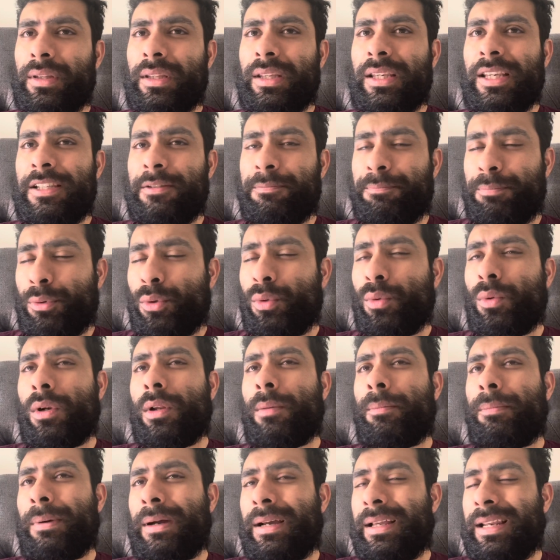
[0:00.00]
he's brutal
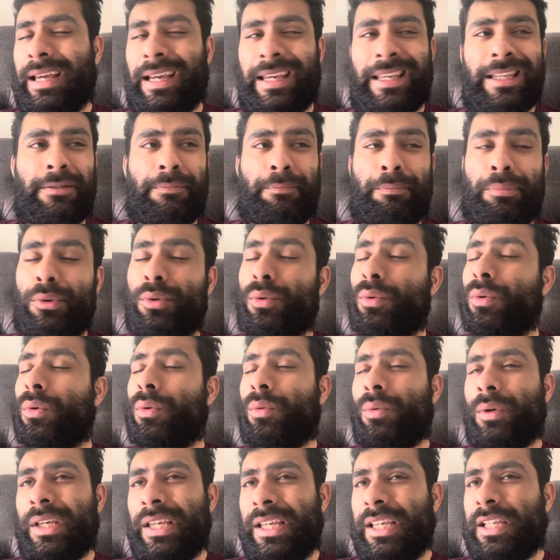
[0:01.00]
about, like he's
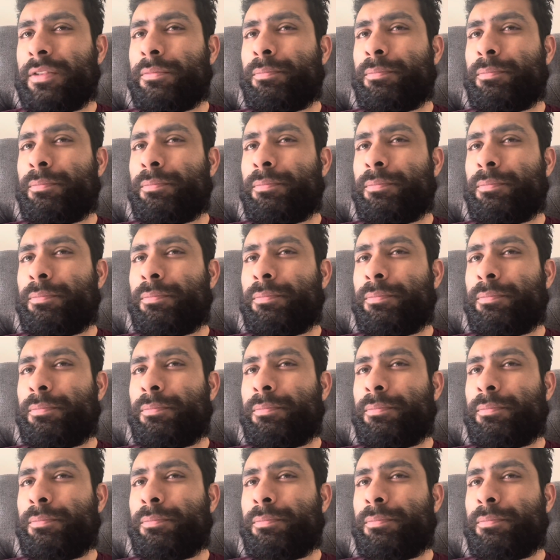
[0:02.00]
brutal. He is